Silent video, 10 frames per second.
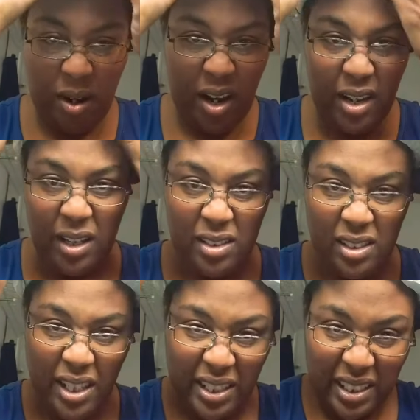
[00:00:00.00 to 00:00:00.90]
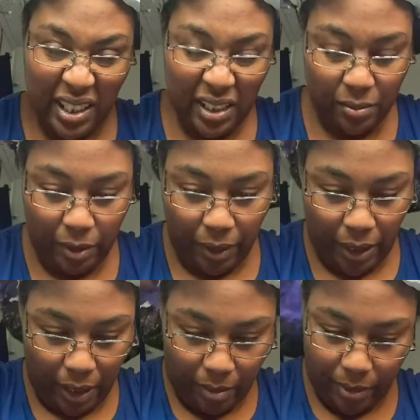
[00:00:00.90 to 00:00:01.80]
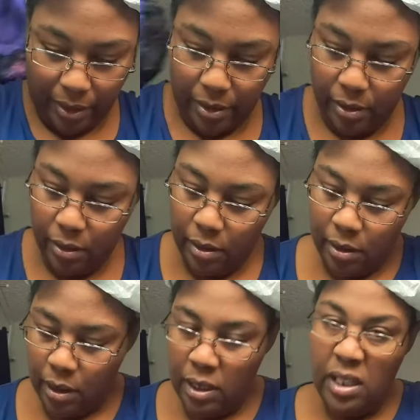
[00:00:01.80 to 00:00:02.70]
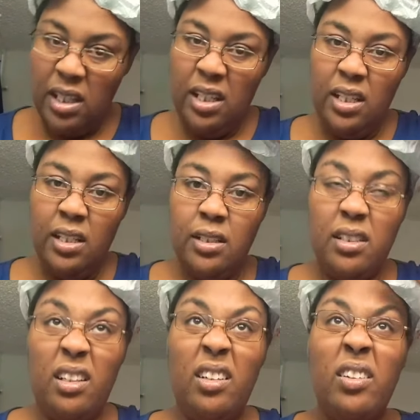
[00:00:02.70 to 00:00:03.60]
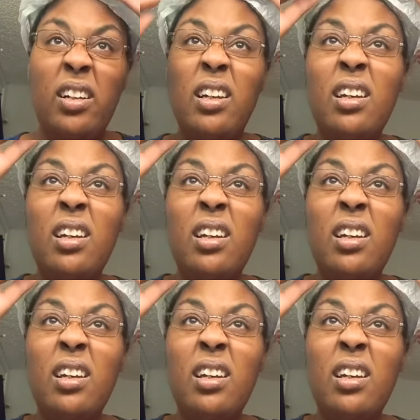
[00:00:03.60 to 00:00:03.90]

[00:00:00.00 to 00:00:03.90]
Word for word: why it's like killing me right now, but so,